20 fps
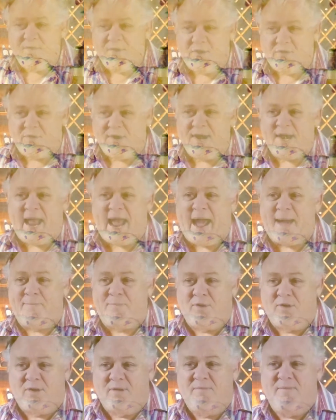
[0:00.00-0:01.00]
the green
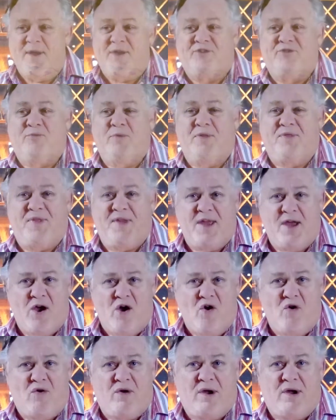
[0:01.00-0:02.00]
apple mixed with the
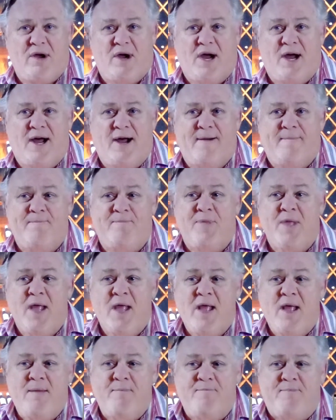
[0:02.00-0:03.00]
oak um,
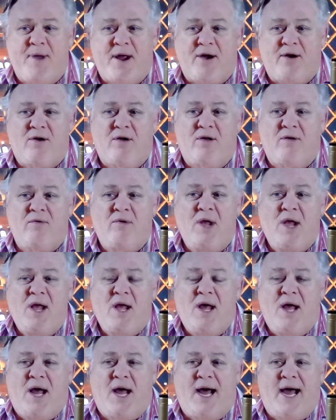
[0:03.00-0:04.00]
barrel.
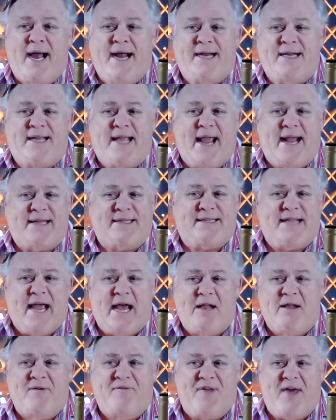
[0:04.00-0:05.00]
I can't
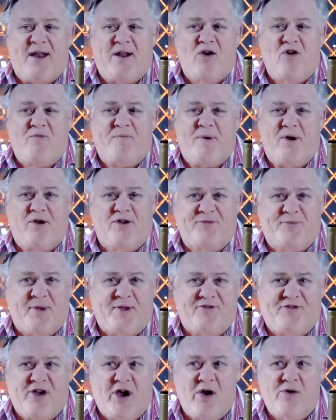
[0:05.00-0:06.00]
tell if that oak barrel's
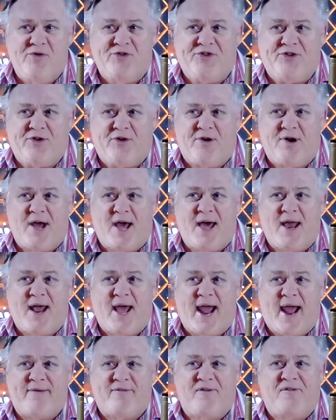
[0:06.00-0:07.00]
been toasted or not.
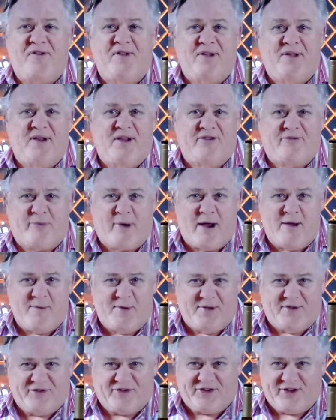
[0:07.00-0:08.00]
I have a feeling it's
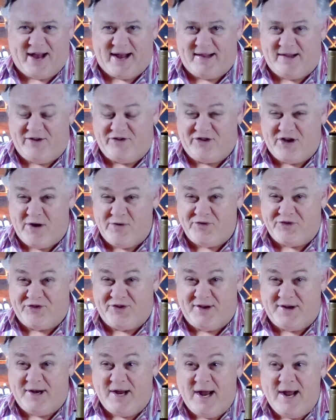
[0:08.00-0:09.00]
probably been slightly
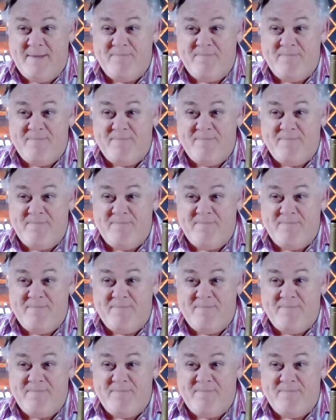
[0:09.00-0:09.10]
toasted.